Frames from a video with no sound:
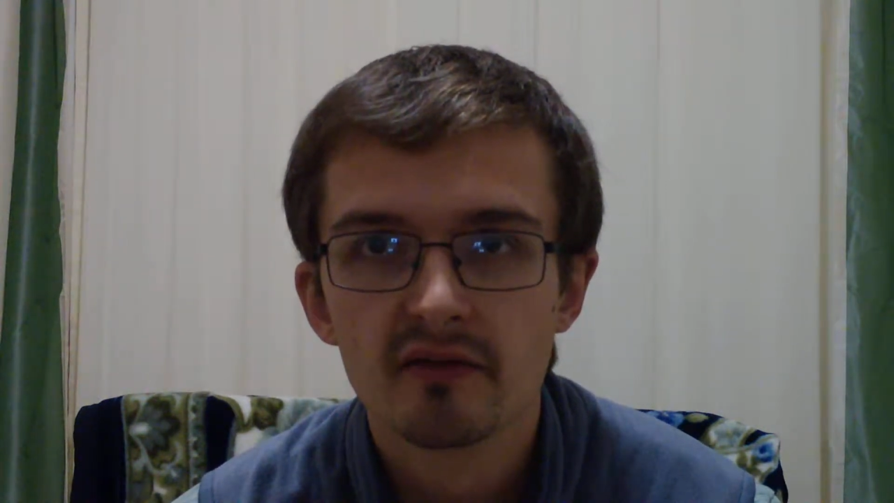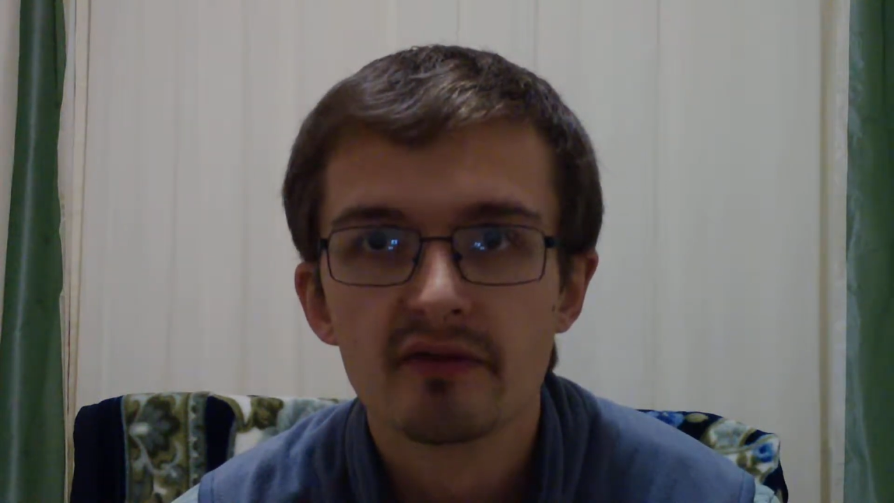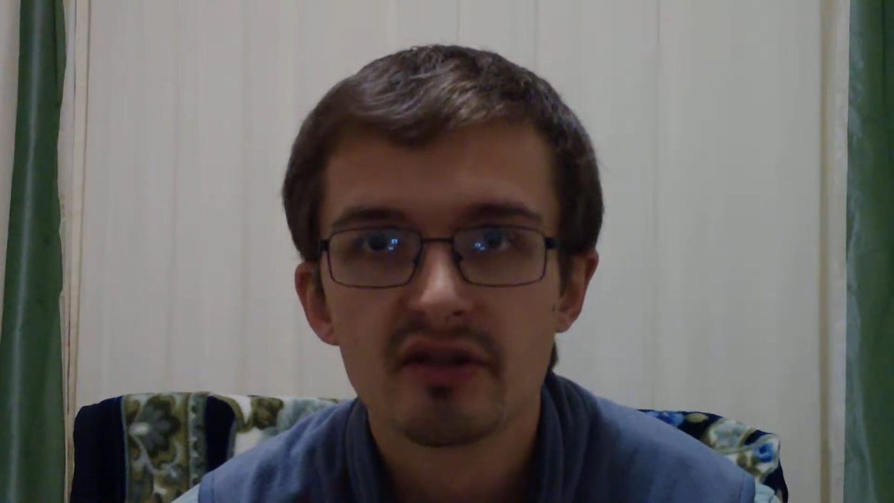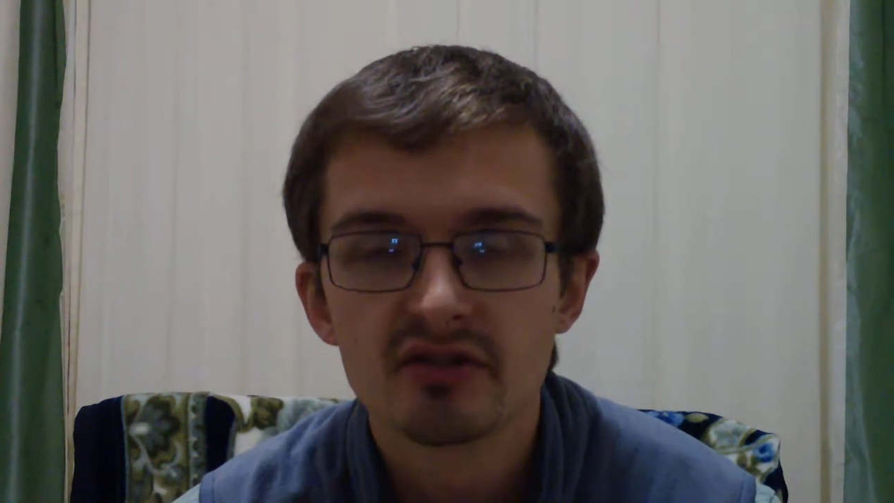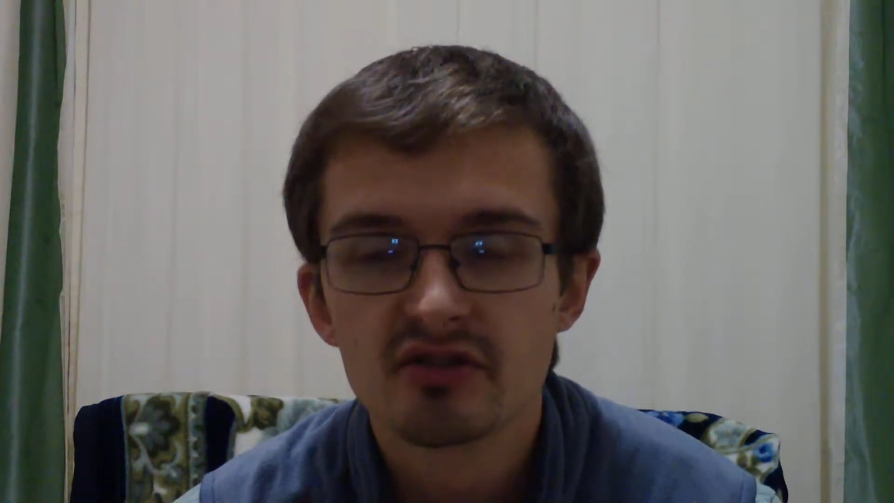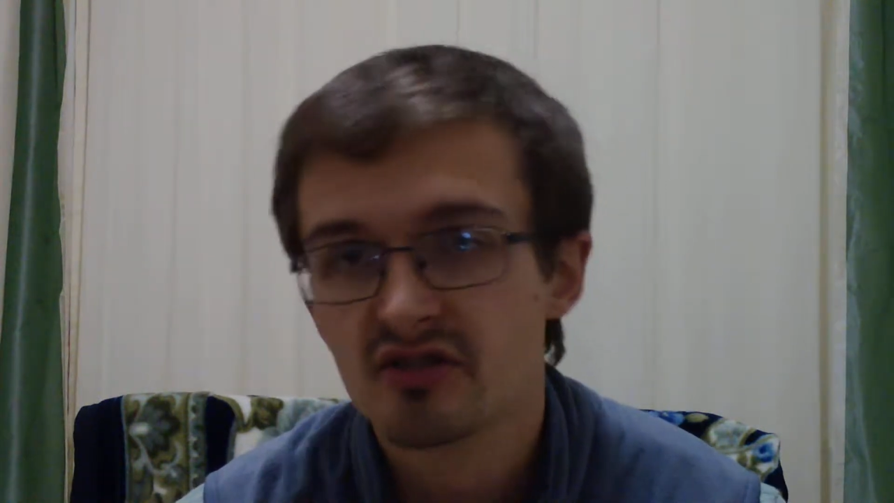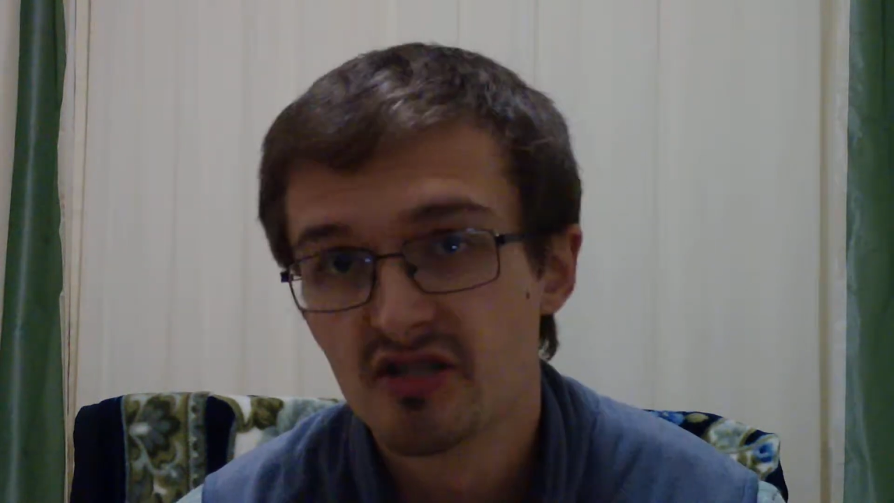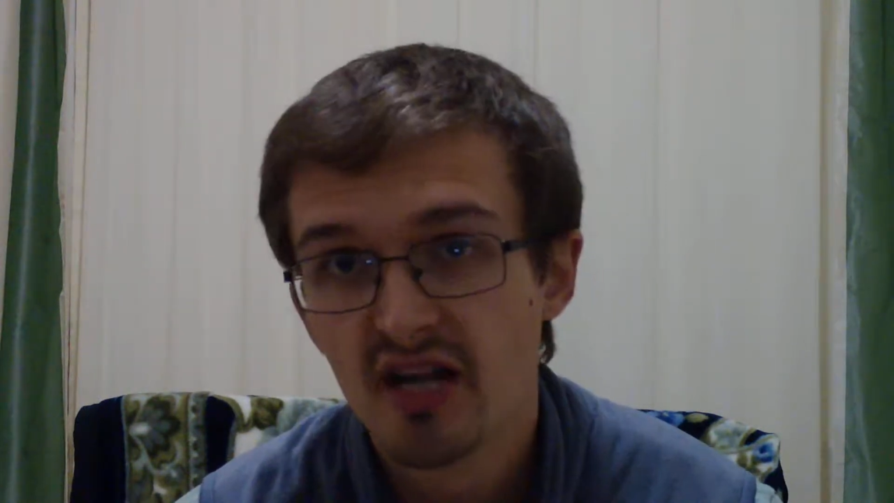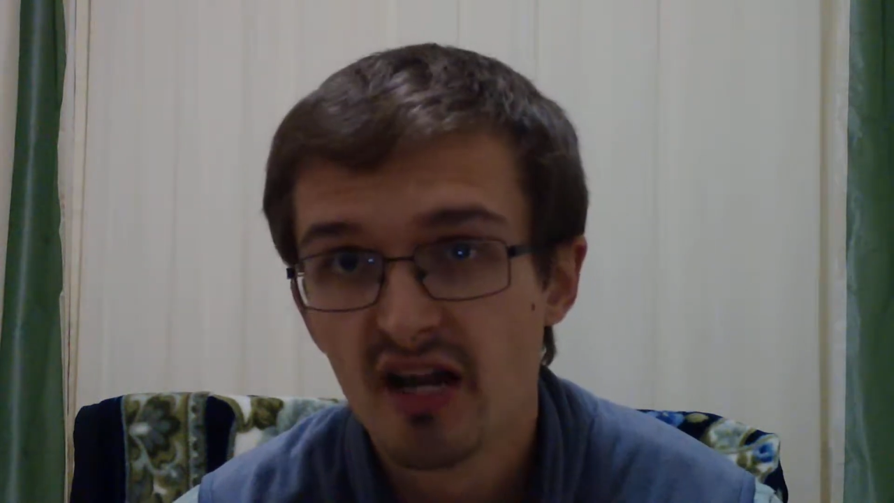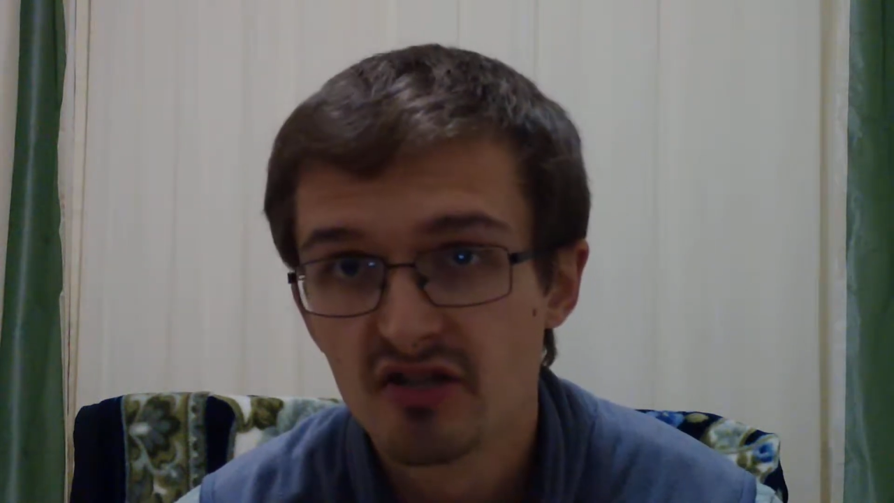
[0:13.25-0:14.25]
Victor
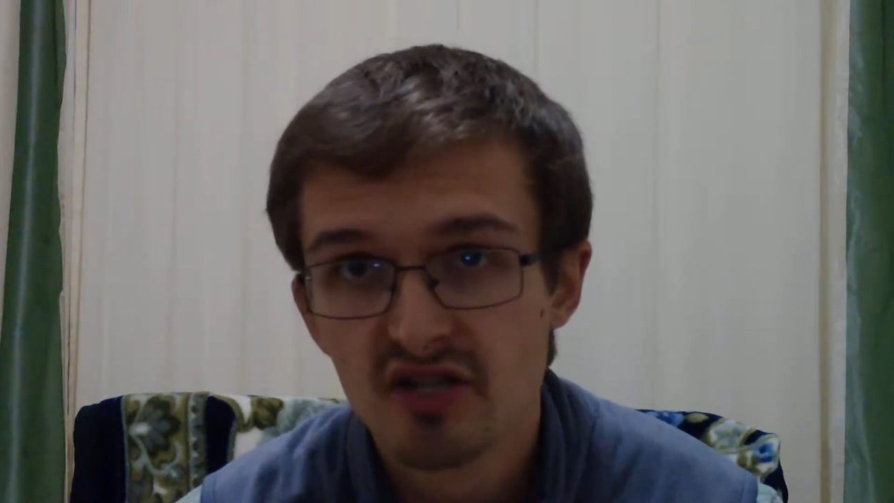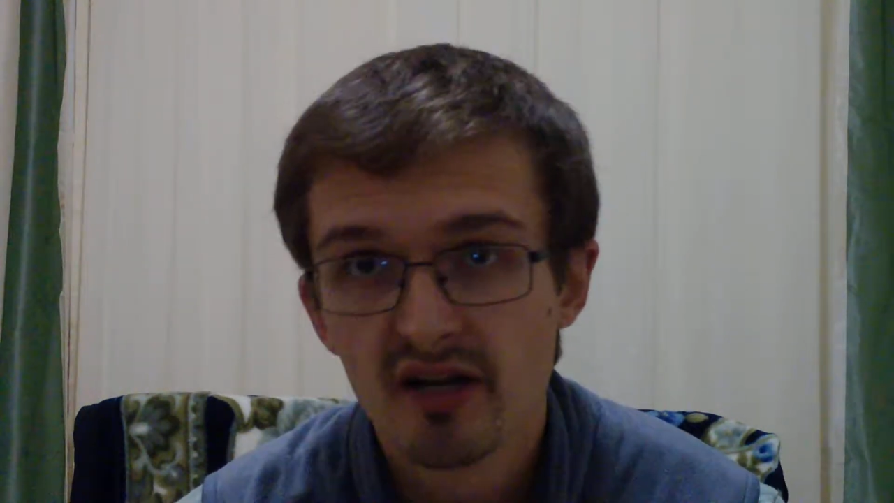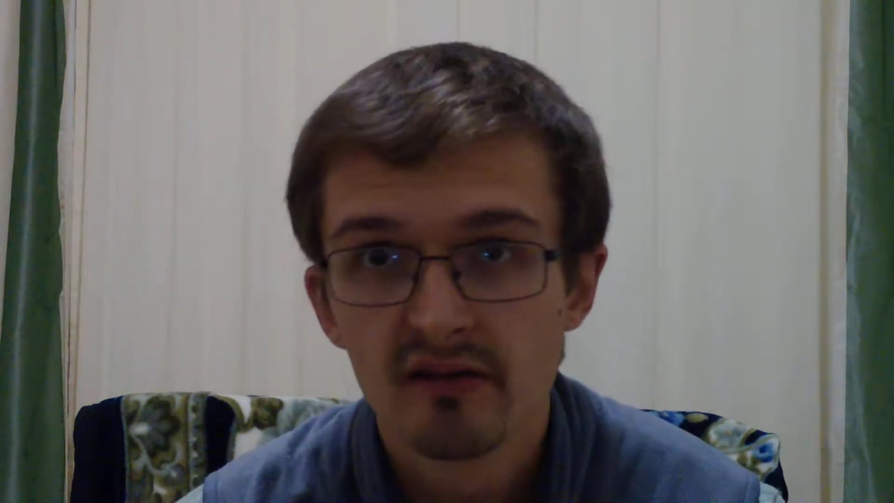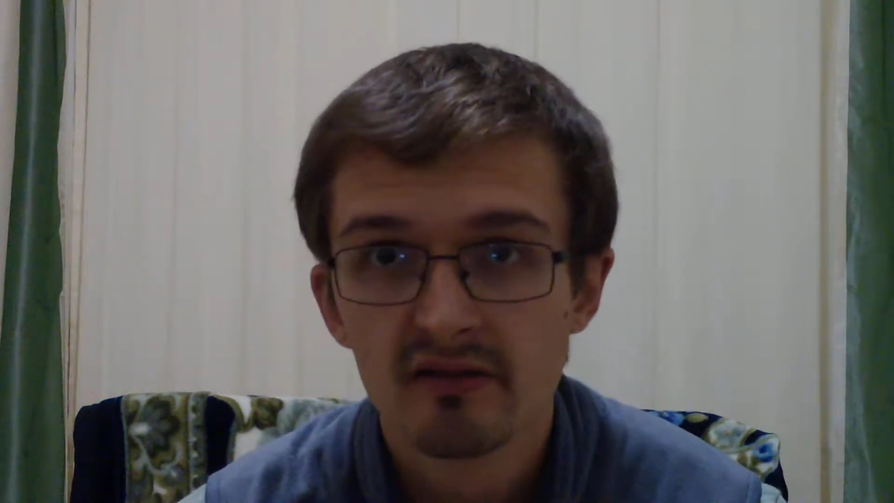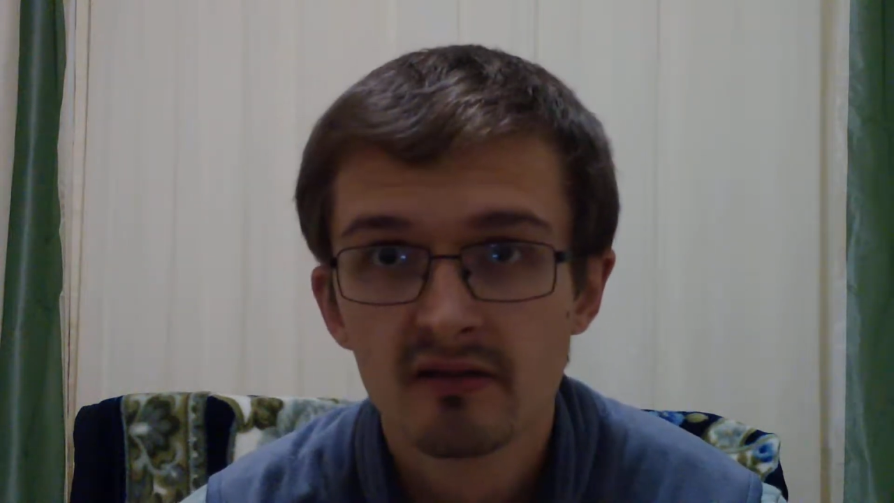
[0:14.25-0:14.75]
Sanjev.